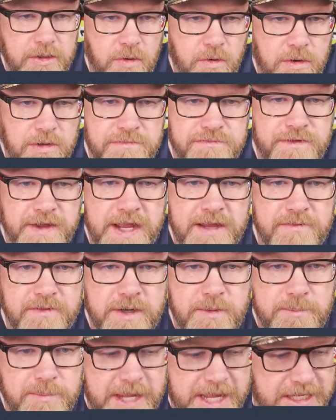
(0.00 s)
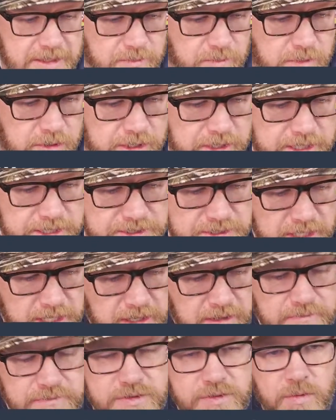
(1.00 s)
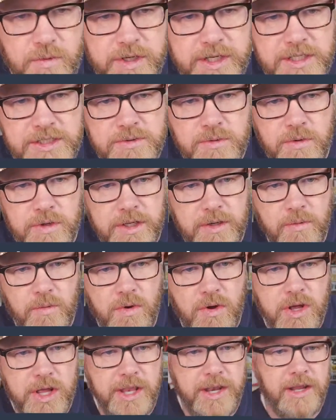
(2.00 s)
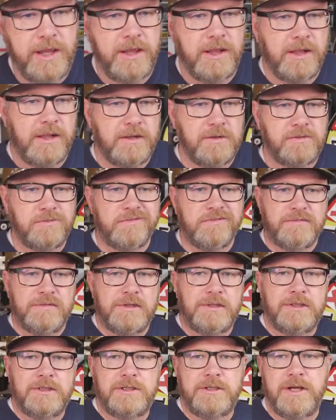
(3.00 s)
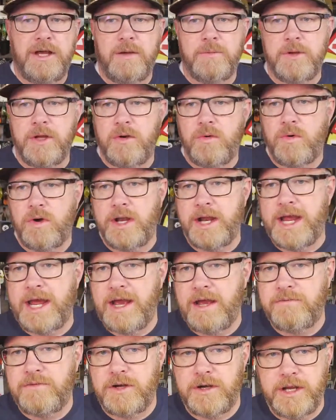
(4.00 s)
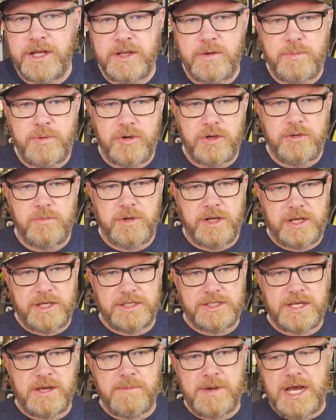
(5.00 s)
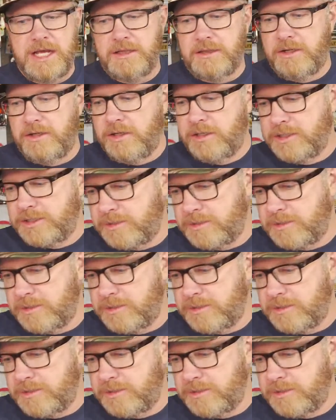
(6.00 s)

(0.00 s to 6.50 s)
your favorite bait was of 2021. I'm going to want to have your input because I might learn